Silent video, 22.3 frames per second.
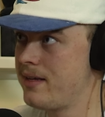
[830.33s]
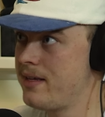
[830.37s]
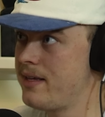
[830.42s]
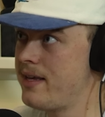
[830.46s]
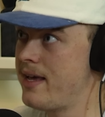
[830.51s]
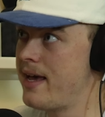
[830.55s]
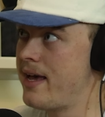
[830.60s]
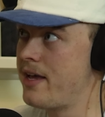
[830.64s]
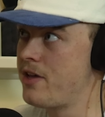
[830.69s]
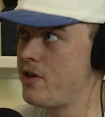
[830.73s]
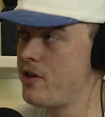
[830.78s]

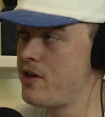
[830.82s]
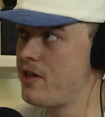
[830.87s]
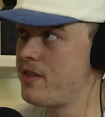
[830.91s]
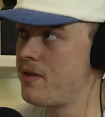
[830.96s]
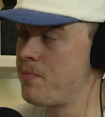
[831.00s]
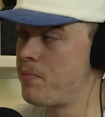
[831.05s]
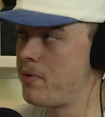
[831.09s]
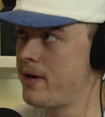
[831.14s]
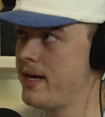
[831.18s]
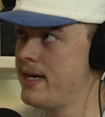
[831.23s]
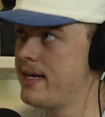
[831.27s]

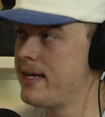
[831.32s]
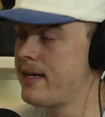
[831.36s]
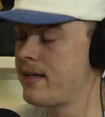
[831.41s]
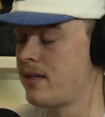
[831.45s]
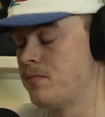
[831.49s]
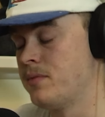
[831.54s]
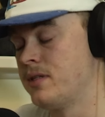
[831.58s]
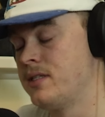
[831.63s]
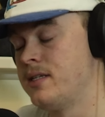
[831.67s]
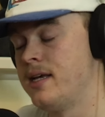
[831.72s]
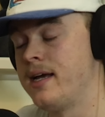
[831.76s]
the branding
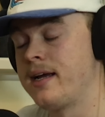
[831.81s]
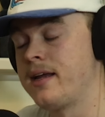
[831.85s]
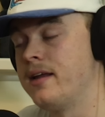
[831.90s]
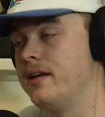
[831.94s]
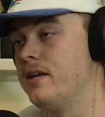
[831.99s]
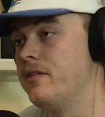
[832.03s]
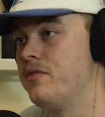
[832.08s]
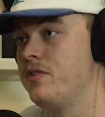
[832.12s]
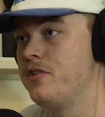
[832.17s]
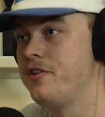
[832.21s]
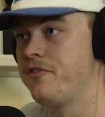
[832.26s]
comes
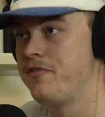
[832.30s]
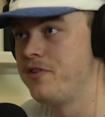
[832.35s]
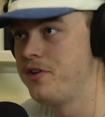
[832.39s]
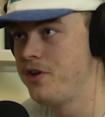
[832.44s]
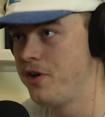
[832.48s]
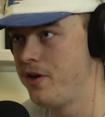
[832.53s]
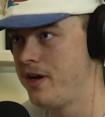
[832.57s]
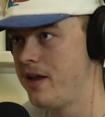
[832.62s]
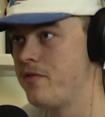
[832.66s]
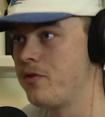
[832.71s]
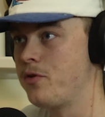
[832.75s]
second. If you
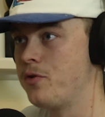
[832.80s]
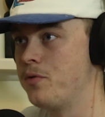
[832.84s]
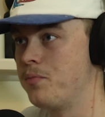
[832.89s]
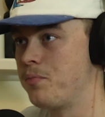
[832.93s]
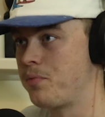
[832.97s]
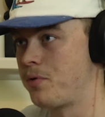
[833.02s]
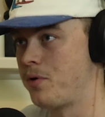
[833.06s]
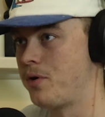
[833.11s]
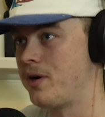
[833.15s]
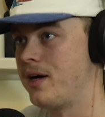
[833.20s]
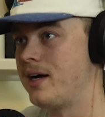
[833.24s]
don't have a
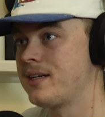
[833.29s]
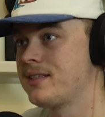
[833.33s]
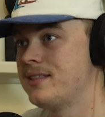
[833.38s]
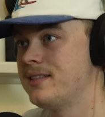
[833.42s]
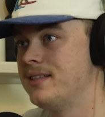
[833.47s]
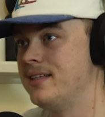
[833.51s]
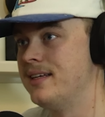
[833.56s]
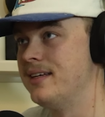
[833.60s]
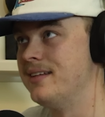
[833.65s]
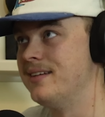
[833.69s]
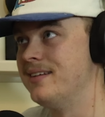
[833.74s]
good
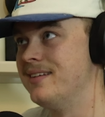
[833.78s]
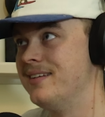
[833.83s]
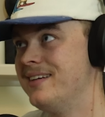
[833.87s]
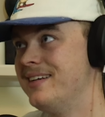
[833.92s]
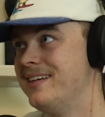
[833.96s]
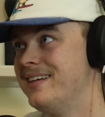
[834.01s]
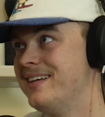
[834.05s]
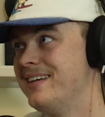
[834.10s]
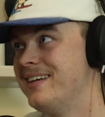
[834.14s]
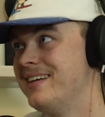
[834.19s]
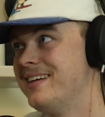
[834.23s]
product, then
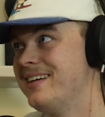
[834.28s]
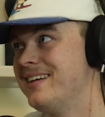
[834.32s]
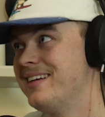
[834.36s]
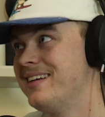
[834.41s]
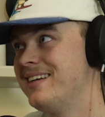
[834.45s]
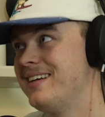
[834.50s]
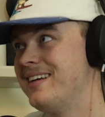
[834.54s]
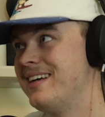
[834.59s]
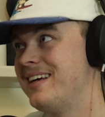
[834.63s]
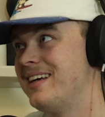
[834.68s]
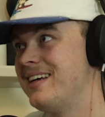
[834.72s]

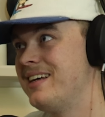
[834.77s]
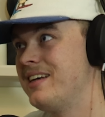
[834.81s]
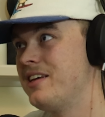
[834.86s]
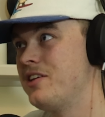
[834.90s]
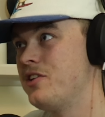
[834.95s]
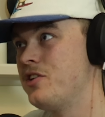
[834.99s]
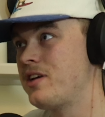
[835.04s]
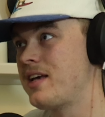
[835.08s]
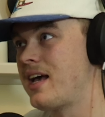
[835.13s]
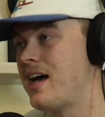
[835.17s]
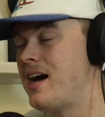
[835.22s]

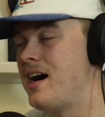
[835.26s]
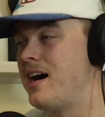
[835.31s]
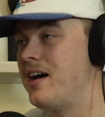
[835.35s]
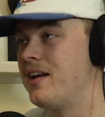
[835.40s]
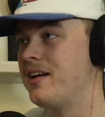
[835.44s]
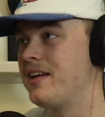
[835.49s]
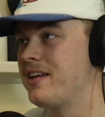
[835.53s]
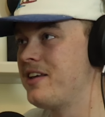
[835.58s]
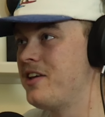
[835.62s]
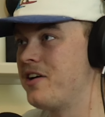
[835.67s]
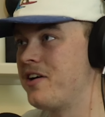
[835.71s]
you
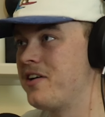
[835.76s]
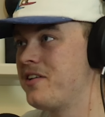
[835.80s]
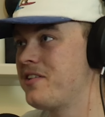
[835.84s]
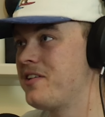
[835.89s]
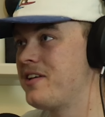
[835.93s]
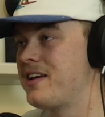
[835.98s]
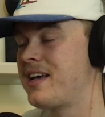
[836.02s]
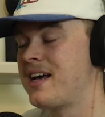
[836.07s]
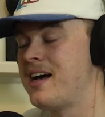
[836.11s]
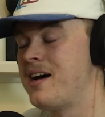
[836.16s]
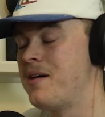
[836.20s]
can't
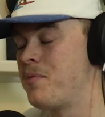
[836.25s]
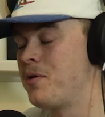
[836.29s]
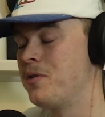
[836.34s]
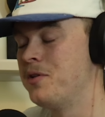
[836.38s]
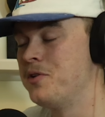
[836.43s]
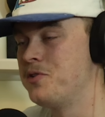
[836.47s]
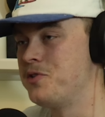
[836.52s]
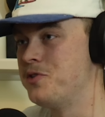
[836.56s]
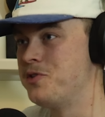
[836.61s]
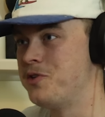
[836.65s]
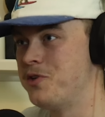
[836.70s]

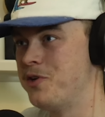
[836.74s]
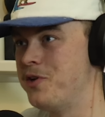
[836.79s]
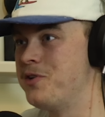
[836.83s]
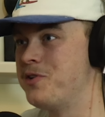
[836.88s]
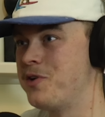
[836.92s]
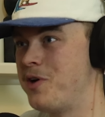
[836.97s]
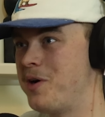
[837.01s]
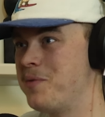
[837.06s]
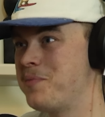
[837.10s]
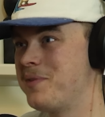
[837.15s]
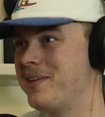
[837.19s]
polish a turd
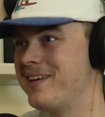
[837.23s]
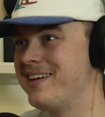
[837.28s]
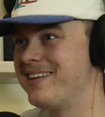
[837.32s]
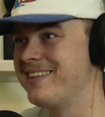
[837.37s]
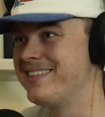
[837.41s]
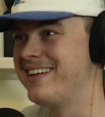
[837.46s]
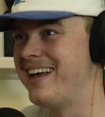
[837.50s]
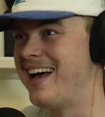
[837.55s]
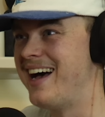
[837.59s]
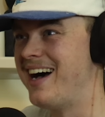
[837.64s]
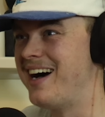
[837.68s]
type thing.
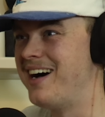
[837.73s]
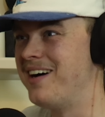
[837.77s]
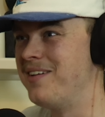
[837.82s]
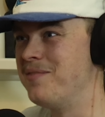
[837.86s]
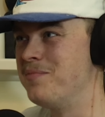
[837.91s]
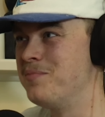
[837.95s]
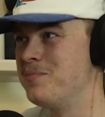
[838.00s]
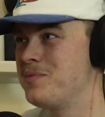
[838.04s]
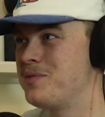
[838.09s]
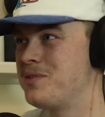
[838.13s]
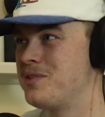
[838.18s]

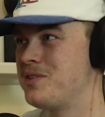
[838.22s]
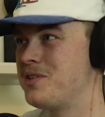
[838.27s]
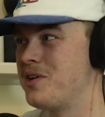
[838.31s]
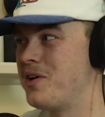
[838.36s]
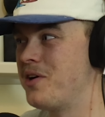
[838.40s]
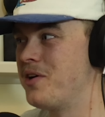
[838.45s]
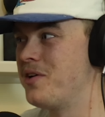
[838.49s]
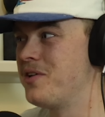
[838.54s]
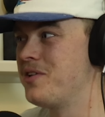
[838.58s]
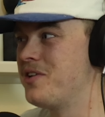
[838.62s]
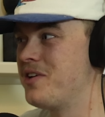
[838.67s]

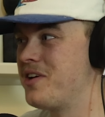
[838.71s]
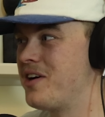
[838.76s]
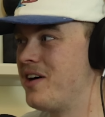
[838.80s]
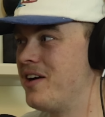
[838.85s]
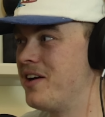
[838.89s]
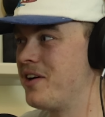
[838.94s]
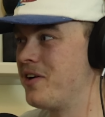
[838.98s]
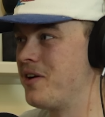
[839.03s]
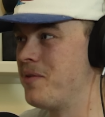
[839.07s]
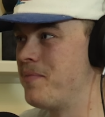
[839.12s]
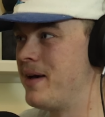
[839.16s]
So you
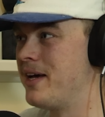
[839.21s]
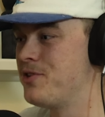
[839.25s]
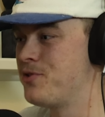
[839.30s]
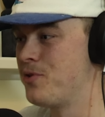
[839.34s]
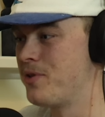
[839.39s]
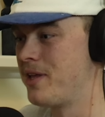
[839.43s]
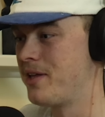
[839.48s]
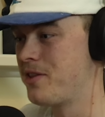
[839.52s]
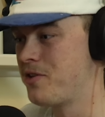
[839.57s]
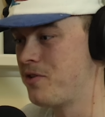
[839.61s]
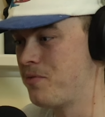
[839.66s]
kind of got to make
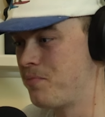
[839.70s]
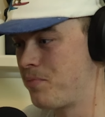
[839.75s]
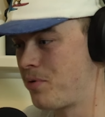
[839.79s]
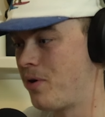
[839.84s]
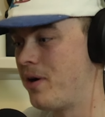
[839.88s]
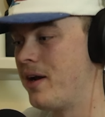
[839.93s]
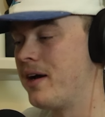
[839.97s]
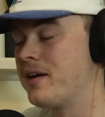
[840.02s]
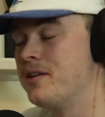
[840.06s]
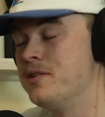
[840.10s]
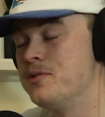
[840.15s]
sure that your
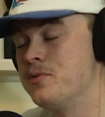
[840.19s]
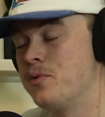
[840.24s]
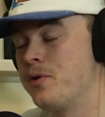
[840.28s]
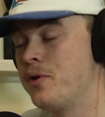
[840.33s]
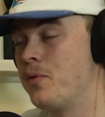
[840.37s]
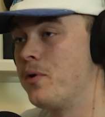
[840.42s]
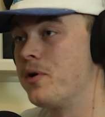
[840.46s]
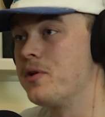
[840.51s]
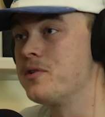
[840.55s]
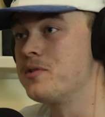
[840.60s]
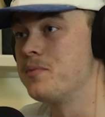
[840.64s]
product is what
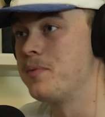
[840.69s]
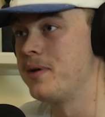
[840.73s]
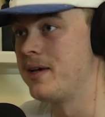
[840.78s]
you want it to